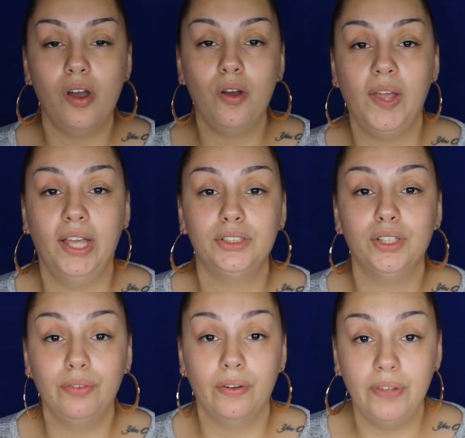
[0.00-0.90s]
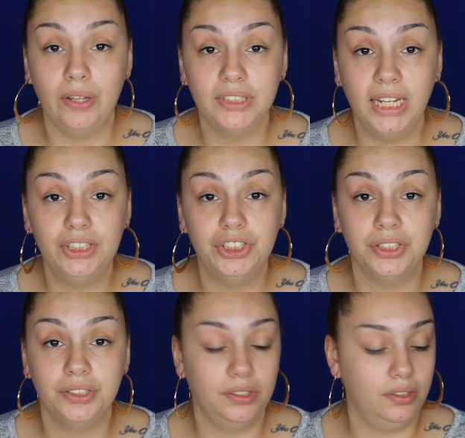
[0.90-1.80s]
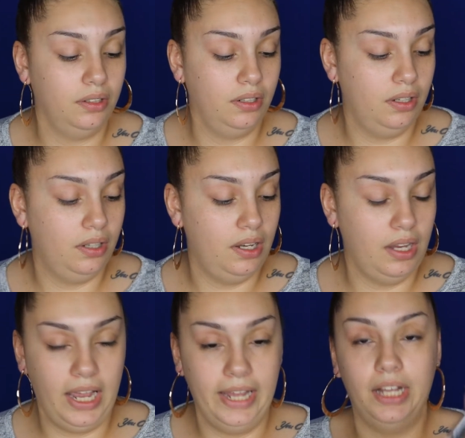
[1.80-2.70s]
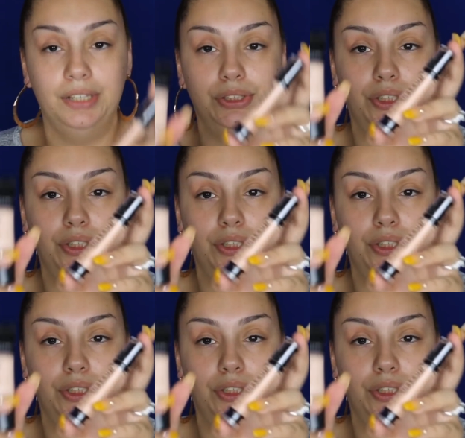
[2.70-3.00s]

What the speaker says: Okay, so for foundation, I got